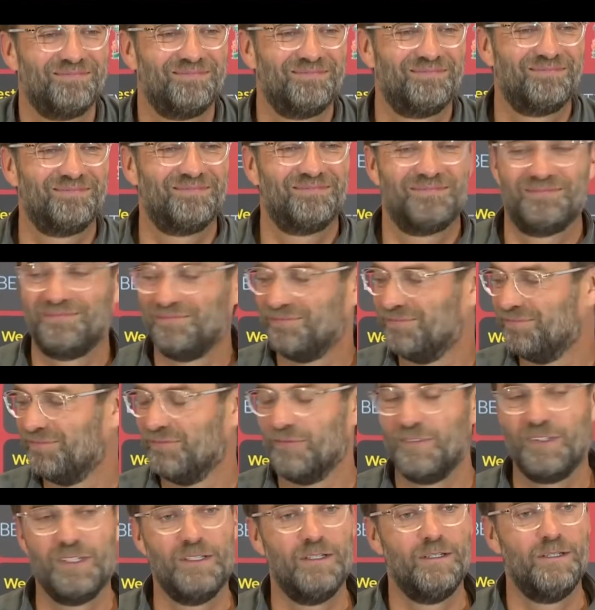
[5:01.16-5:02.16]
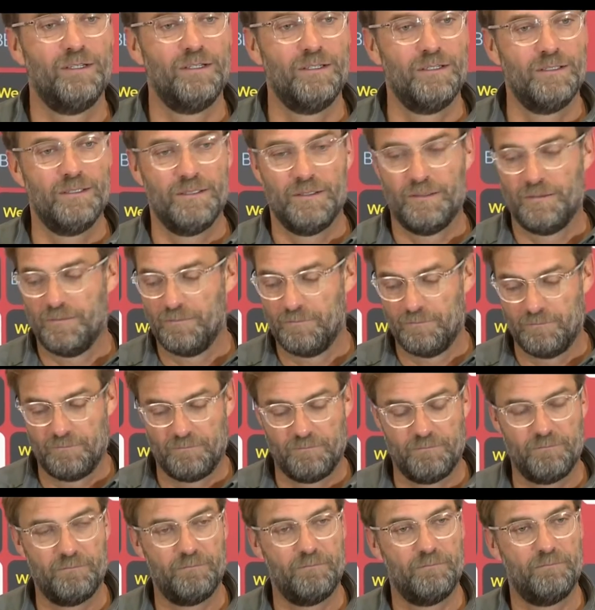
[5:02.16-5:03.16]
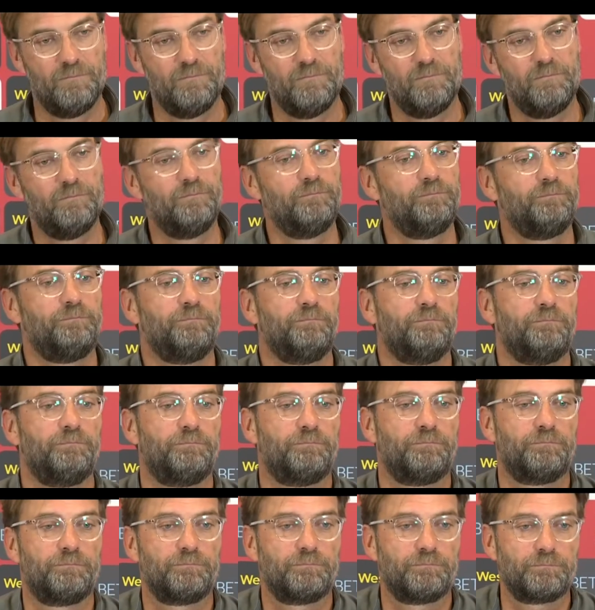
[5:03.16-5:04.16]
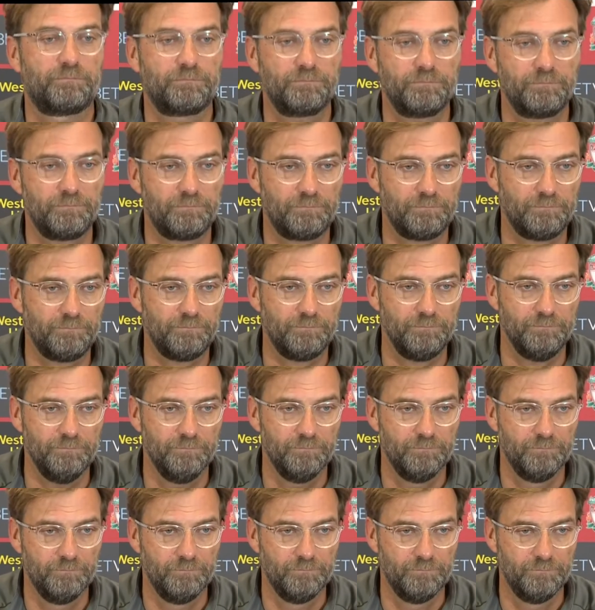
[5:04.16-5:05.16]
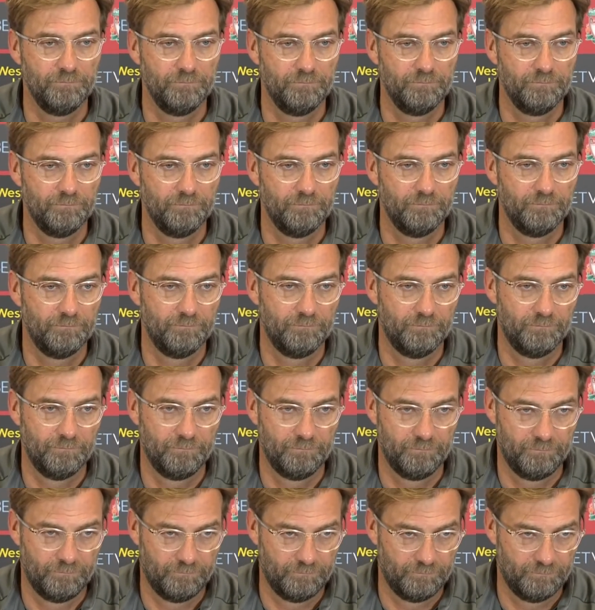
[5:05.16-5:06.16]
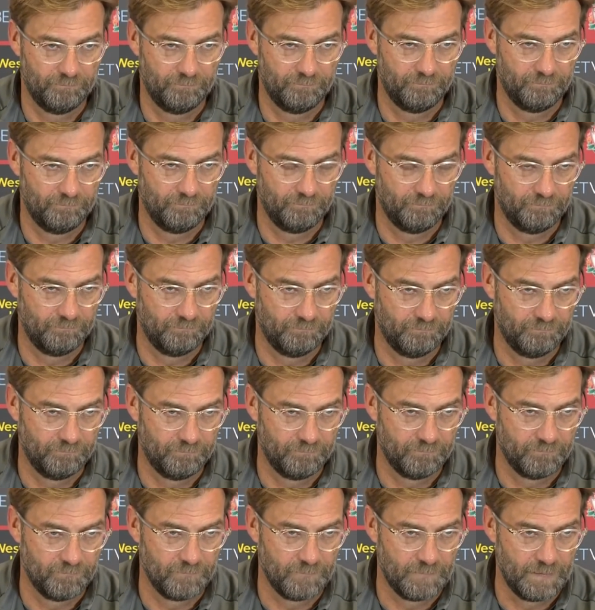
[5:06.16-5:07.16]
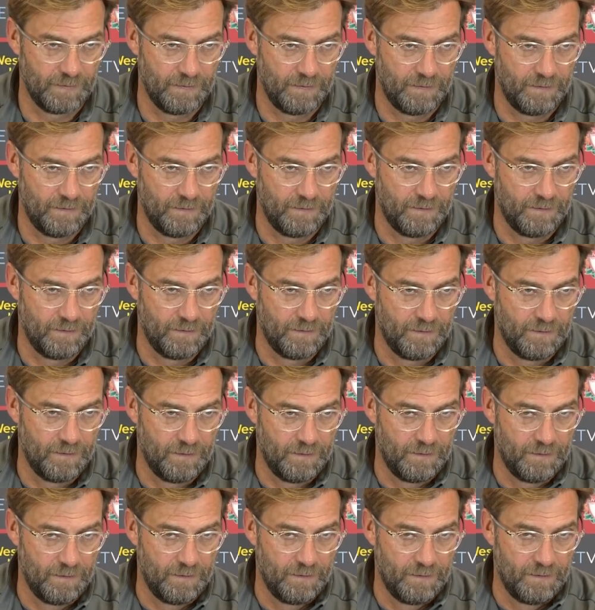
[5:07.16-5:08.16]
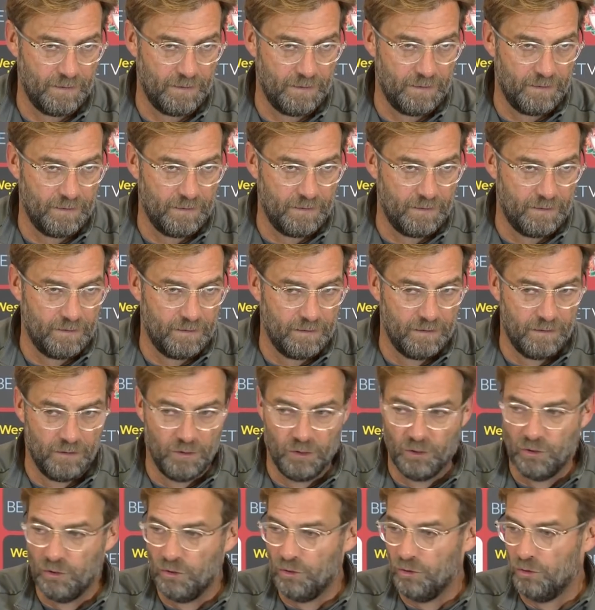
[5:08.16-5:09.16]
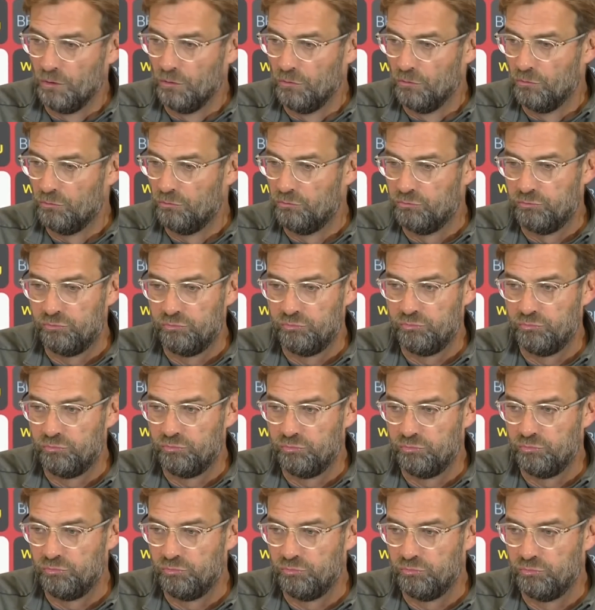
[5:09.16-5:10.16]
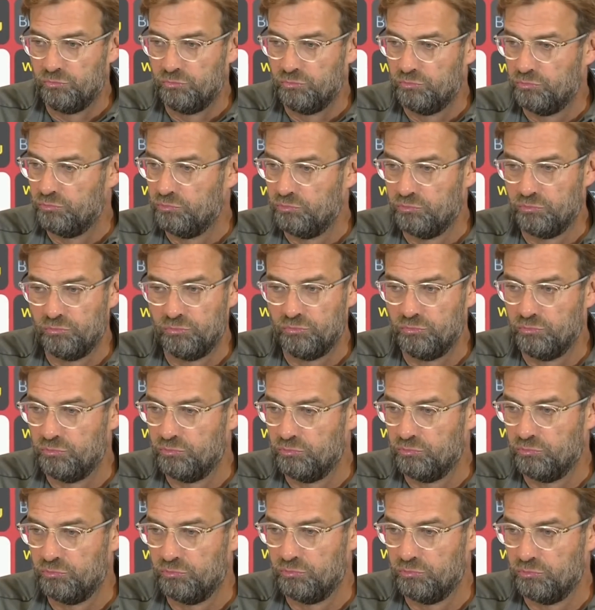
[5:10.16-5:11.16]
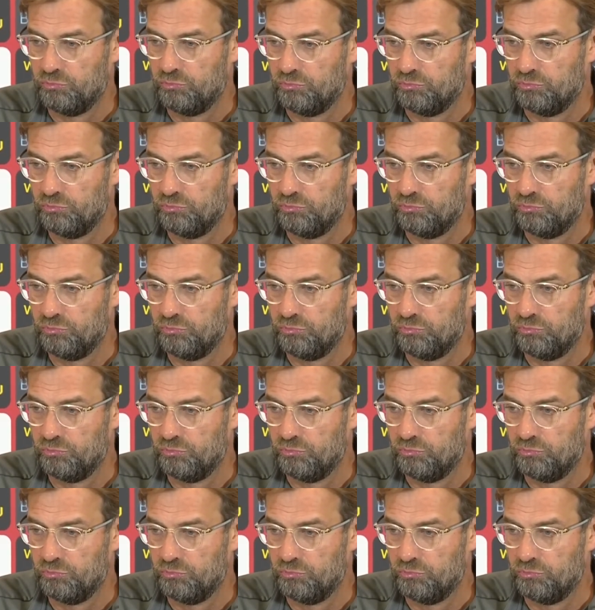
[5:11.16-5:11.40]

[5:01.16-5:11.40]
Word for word: is concerned, obviously with it being such a, a, a colossus in, in your defence as well, what sort of an impact might that have? Or has that had, or even on training maybe?